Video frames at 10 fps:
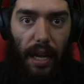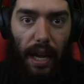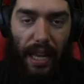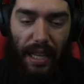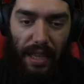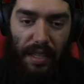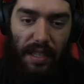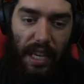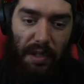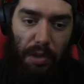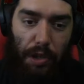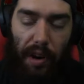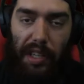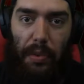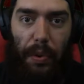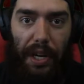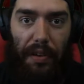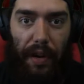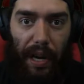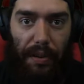In this case, we tried to work
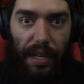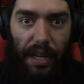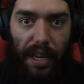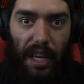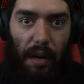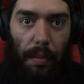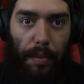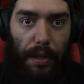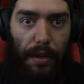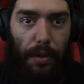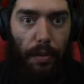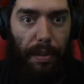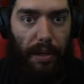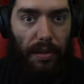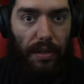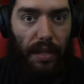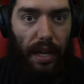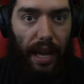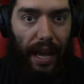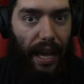around it and come up with a cool build,
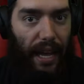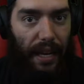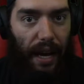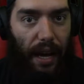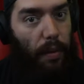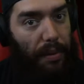and I hope you